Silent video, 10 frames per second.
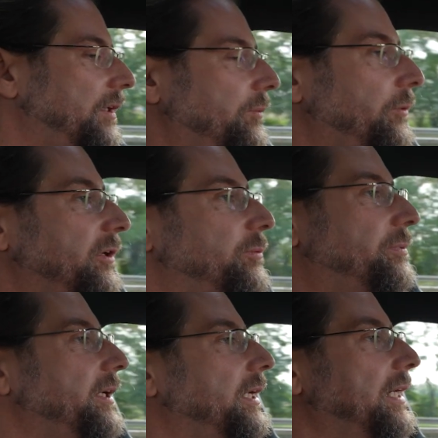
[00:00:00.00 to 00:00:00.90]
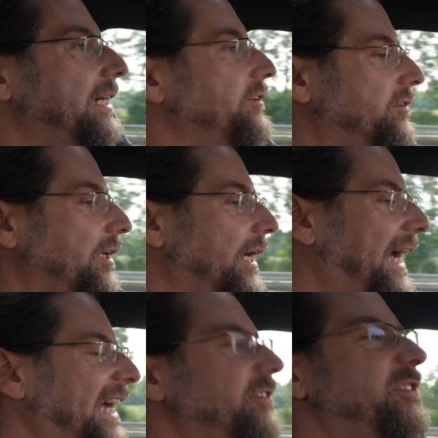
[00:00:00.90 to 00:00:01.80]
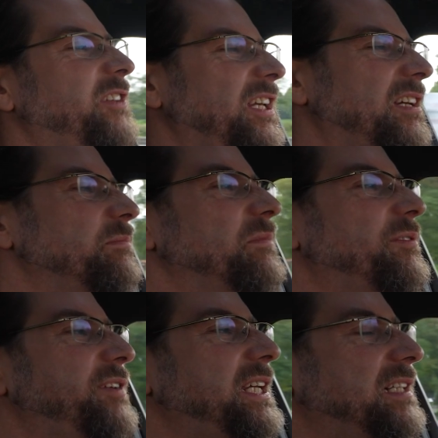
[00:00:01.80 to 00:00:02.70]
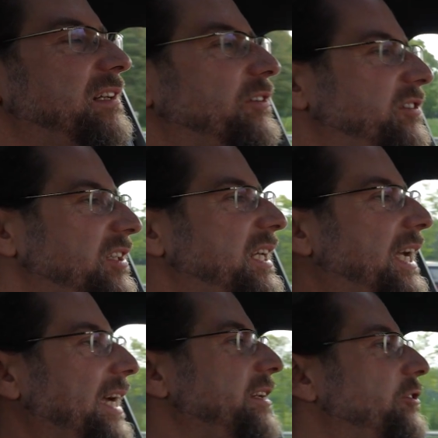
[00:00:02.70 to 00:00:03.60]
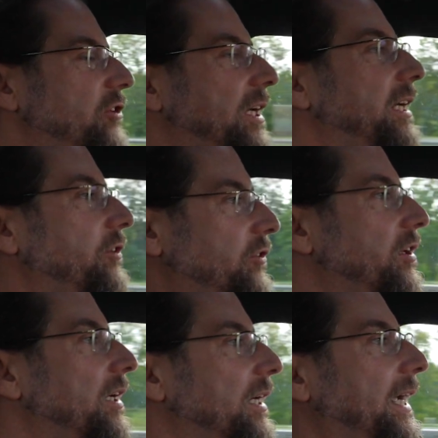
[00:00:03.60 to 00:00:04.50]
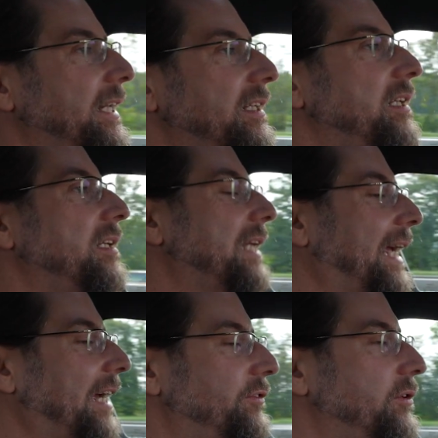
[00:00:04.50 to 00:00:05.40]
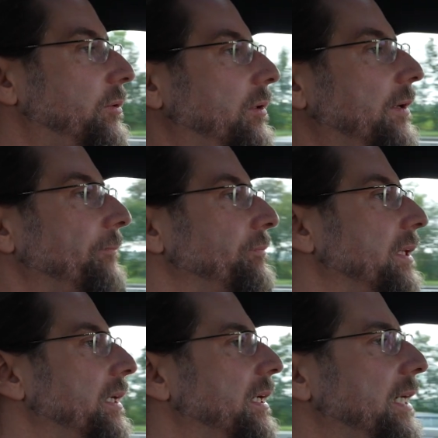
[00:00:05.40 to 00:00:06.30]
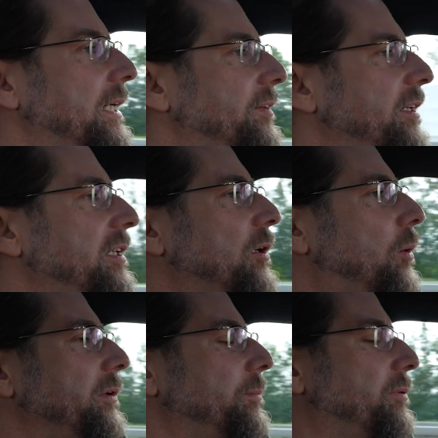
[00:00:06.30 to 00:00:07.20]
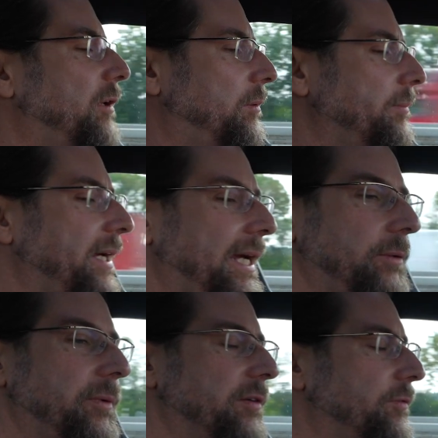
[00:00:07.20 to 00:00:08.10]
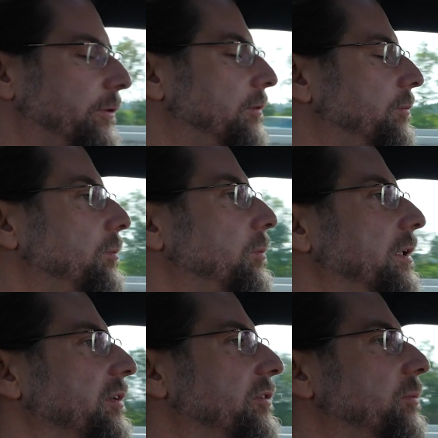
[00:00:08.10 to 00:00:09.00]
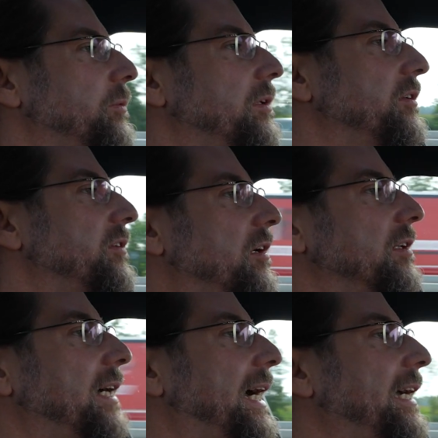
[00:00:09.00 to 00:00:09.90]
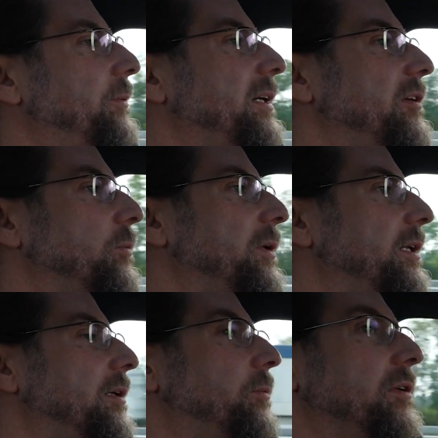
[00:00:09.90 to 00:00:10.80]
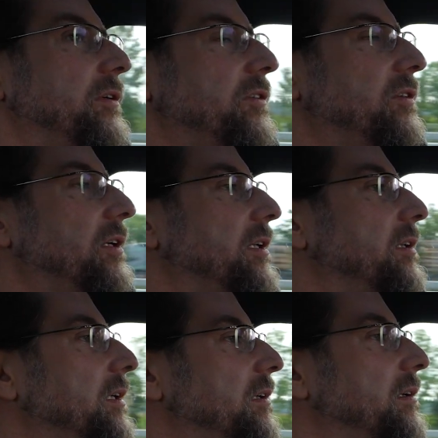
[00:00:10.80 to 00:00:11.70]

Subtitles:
works pretty nice. I don't feel or see any change, and I didn't have to. I think the only problem I had with a Volvo once was on highways when there was an